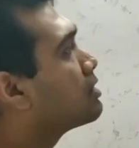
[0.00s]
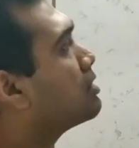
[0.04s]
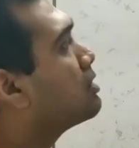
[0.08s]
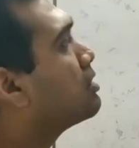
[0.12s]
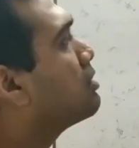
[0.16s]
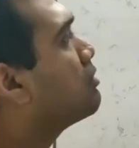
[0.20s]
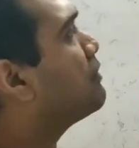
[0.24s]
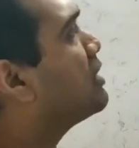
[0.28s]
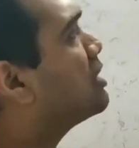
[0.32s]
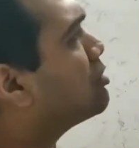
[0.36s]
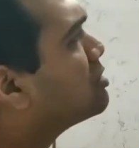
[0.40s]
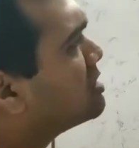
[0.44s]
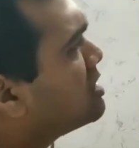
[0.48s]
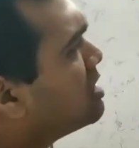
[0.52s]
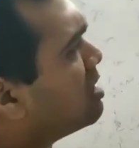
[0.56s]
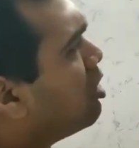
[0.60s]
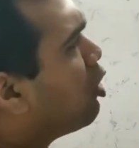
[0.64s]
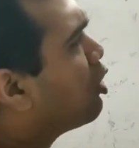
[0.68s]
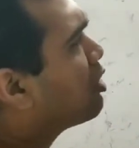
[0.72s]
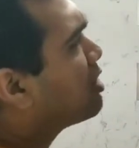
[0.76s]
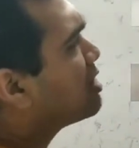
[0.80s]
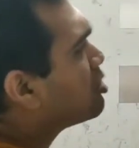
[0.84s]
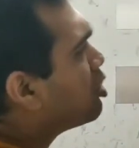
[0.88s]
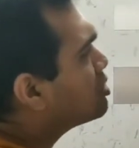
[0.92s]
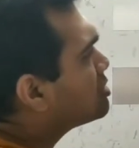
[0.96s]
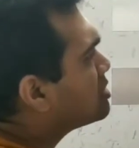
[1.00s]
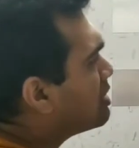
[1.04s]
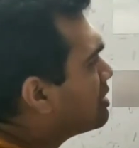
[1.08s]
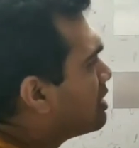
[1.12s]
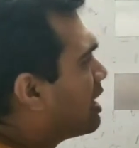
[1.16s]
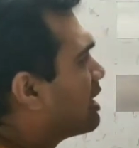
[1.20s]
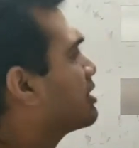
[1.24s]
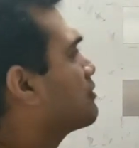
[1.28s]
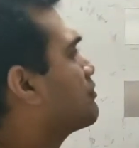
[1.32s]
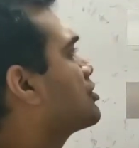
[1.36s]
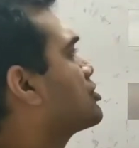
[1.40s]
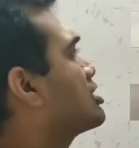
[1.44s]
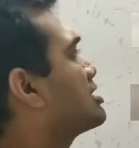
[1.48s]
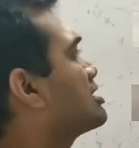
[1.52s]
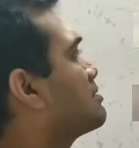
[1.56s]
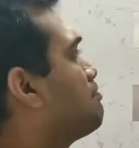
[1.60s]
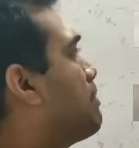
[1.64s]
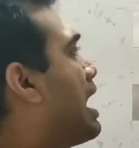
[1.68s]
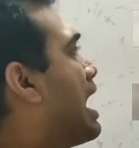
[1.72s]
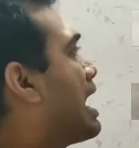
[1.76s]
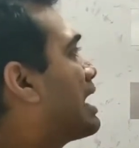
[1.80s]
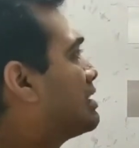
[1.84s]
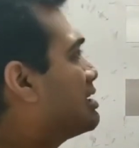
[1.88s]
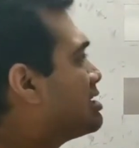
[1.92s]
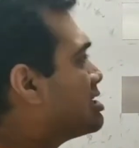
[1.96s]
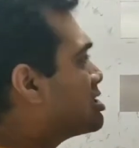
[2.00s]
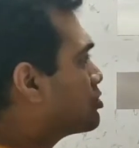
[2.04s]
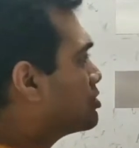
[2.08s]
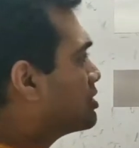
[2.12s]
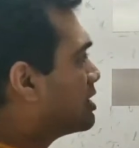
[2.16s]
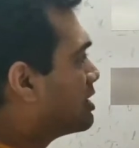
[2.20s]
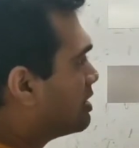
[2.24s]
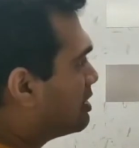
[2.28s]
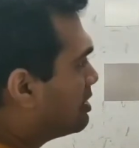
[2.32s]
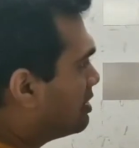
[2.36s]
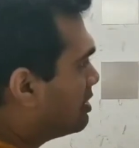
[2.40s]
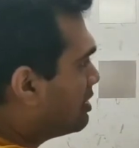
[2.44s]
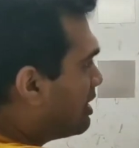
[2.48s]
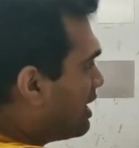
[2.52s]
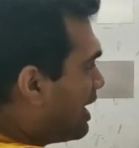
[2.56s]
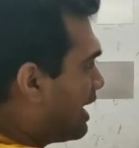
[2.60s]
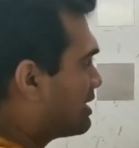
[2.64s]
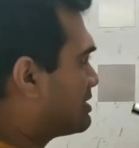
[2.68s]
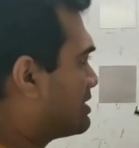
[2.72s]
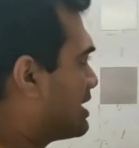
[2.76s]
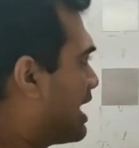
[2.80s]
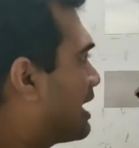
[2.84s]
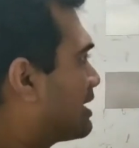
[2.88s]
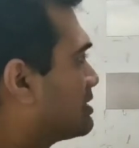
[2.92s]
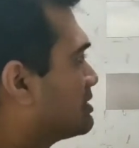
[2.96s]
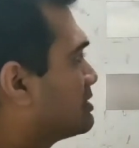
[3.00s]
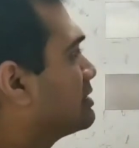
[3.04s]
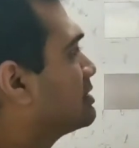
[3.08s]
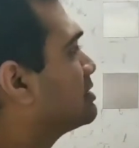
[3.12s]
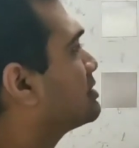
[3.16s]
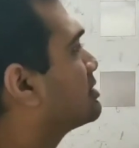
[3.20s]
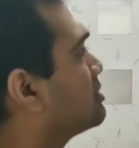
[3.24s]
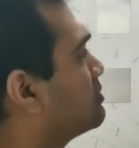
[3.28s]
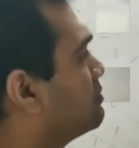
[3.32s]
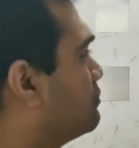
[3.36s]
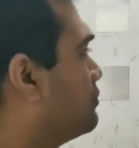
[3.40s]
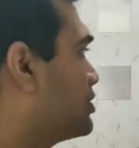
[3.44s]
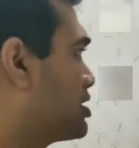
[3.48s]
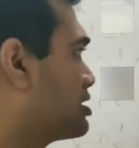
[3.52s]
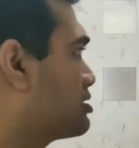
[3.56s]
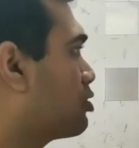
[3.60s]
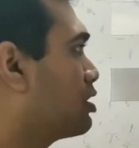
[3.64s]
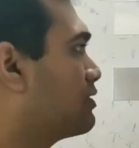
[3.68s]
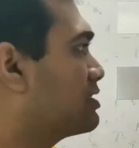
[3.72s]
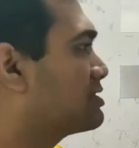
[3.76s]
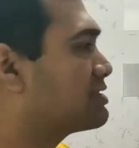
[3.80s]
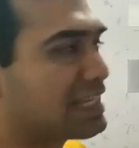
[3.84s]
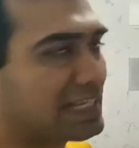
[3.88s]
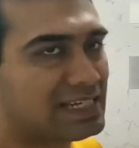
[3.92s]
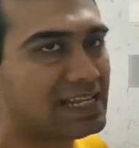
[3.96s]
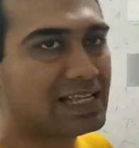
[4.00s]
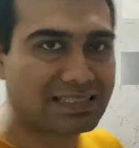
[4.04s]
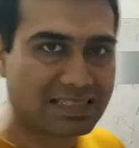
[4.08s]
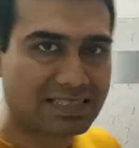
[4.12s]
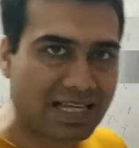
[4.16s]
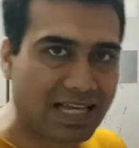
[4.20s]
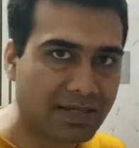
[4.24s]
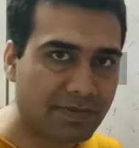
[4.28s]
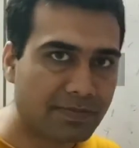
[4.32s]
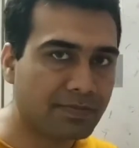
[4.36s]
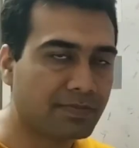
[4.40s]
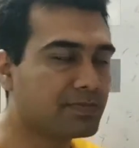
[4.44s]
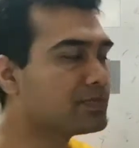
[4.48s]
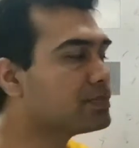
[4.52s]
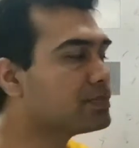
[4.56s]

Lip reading: When you see a horizontal line which is parallel to the x-axis, which is always taken as time,